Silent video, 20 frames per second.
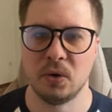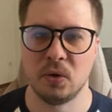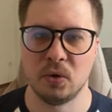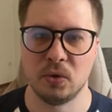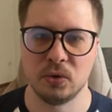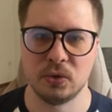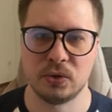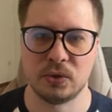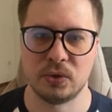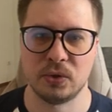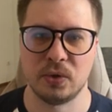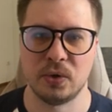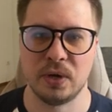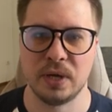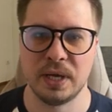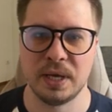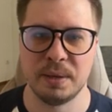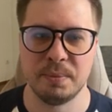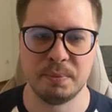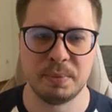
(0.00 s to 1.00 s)

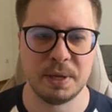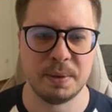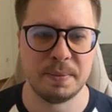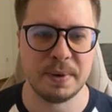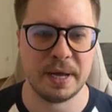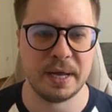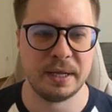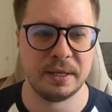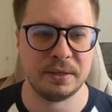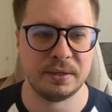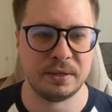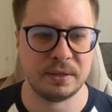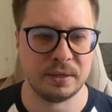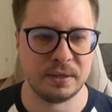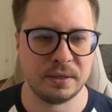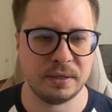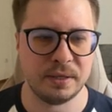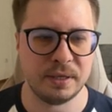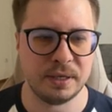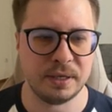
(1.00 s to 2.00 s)
also implement
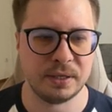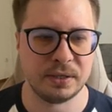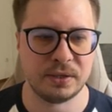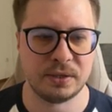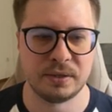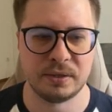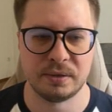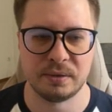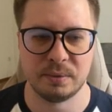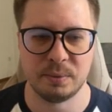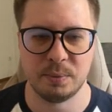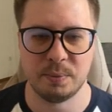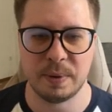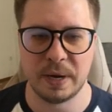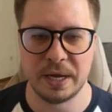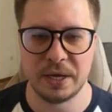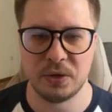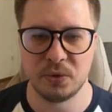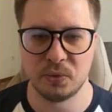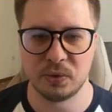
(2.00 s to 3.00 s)
this
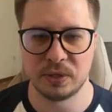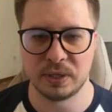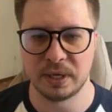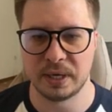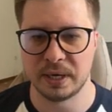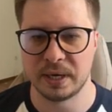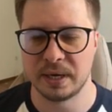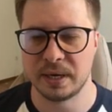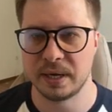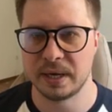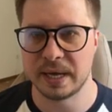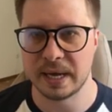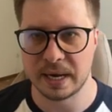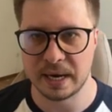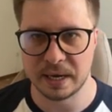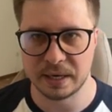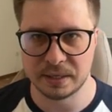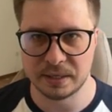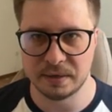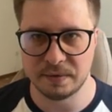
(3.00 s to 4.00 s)
by using
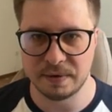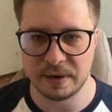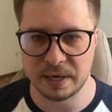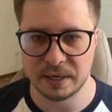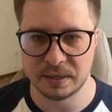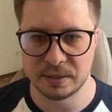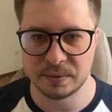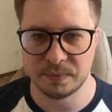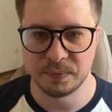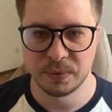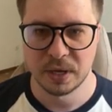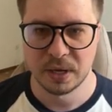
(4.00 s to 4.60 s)
CanActivate.